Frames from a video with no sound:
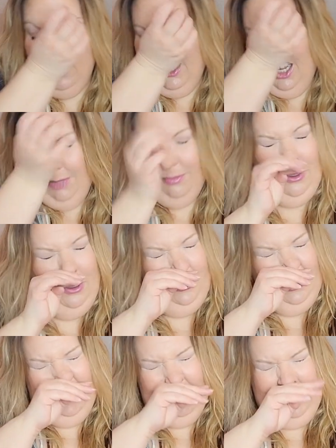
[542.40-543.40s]
They come
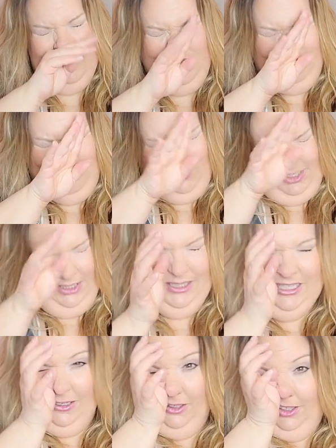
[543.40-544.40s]
only, sorry, my nose got
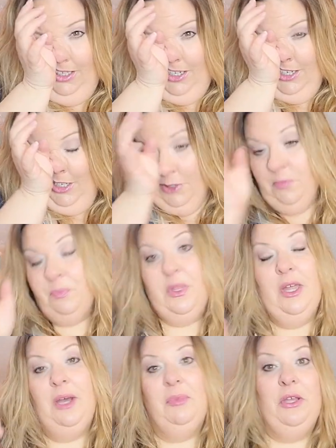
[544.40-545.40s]
a tickle.
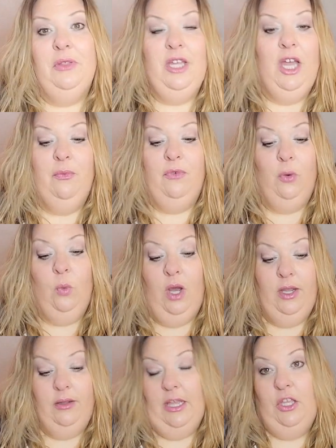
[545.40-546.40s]
They only come for
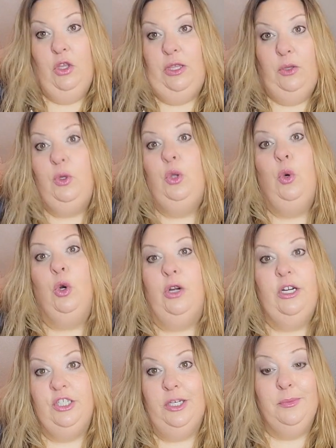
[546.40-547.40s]
one. Like when you
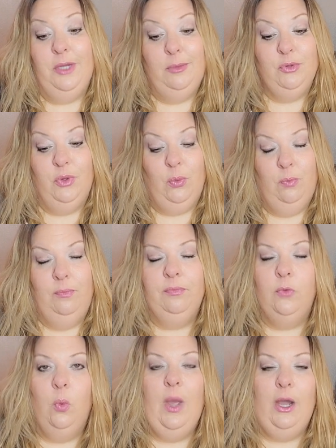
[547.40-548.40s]
order it, it comes with,
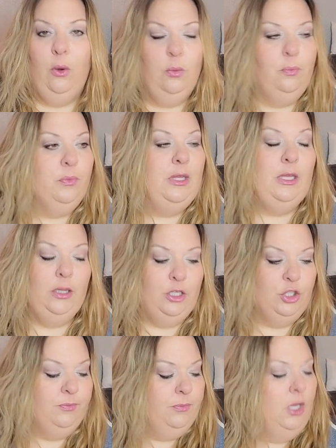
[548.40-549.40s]
wow,
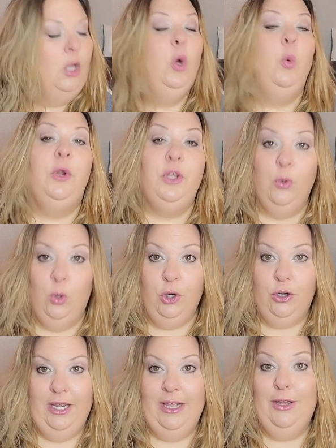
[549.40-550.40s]
English. When you
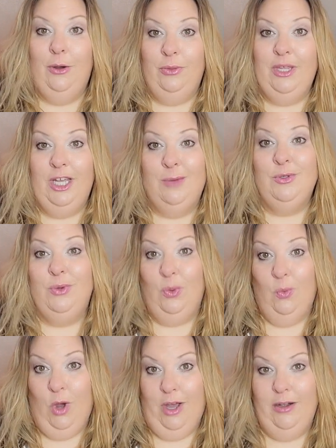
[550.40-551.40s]
order it, it only comes
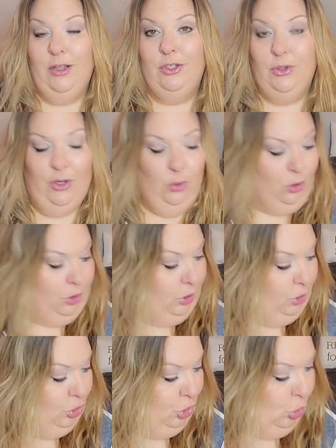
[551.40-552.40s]
with one, so I
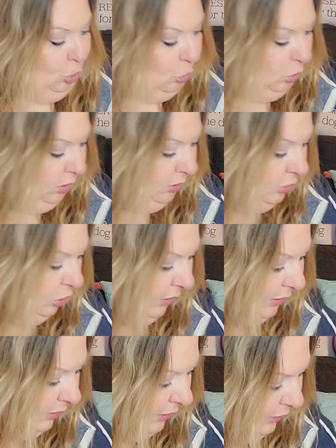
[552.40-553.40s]
ordered two so
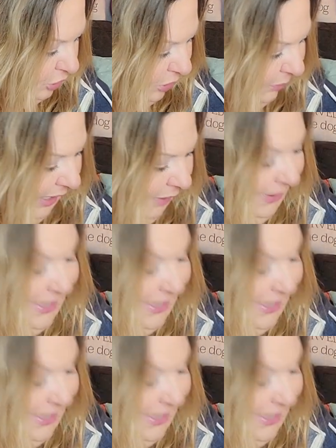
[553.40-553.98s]
that she would